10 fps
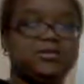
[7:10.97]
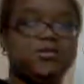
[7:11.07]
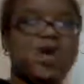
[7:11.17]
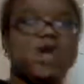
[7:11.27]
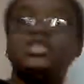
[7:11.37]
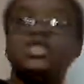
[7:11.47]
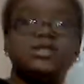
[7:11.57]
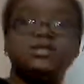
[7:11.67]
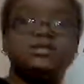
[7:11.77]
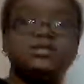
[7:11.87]
Wash
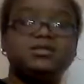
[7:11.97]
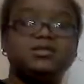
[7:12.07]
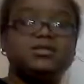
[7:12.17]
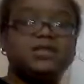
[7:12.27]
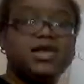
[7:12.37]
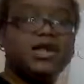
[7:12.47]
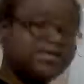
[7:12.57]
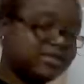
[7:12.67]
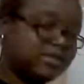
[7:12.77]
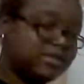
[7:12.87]
it.
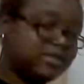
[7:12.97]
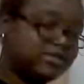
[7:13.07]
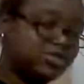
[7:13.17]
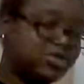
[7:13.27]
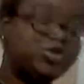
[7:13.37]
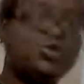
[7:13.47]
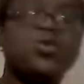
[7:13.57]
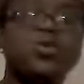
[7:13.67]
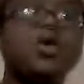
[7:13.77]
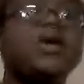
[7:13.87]
Yes, in case you don't
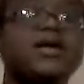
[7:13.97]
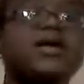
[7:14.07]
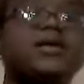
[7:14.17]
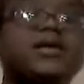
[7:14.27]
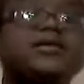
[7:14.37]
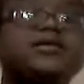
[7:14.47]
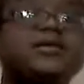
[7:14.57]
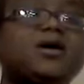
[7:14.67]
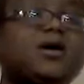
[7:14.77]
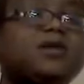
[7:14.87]
know, yeah, there is
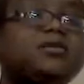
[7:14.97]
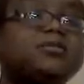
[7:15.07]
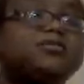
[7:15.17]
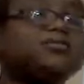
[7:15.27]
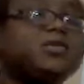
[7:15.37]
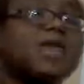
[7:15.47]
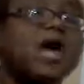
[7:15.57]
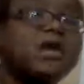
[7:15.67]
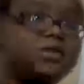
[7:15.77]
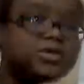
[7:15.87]

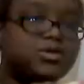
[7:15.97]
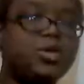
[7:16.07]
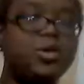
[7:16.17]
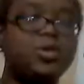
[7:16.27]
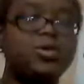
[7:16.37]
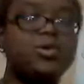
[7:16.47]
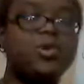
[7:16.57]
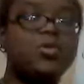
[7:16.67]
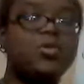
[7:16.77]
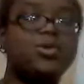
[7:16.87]
not a door
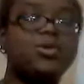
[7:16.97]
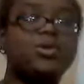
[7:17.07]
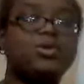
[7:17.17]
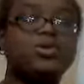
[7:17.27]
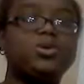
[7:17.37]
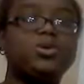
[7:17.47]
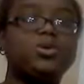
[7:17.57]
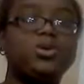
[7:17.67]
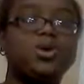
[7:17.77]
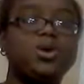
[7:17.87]
normal
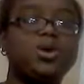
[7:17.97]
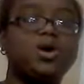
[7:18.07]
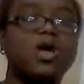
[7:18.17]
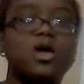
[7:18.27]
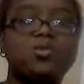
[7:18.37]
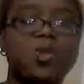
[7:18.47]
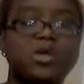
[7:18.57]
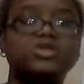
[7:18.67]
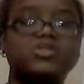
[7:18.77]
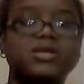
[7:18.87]
car
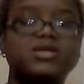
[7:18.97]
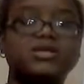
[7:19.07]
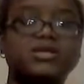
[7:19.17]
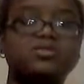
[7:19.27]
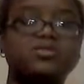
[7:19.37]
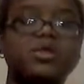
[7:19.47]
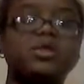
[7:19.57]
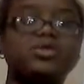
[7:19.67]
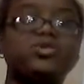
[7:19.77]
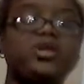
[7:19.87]
wash places,
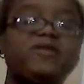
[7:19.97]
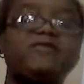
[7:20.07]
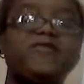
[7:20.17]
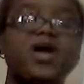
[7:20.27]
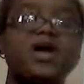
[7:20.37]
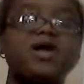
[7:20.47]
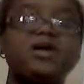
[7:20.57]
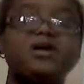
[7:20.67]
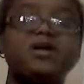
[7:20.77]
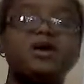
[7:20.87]
but you can
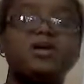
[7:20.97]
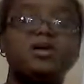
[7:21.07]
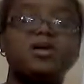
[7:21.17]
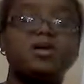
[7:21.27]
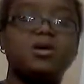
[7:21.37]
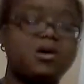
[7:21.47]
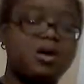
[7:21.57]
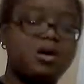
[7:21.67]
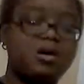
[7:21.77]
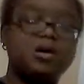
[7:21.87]
find
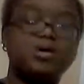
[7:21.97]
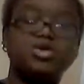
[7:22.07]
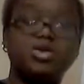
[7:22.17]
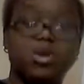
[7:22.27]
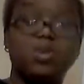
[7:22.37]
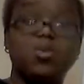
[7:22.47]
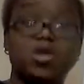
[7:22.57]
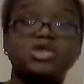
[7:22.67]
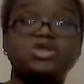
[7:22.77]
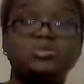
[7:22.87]
truck
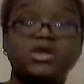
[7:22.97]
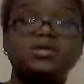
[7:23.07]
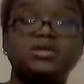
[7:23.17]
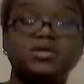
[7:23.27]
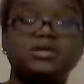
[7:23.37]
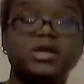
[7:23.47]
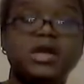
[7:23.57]
wash places.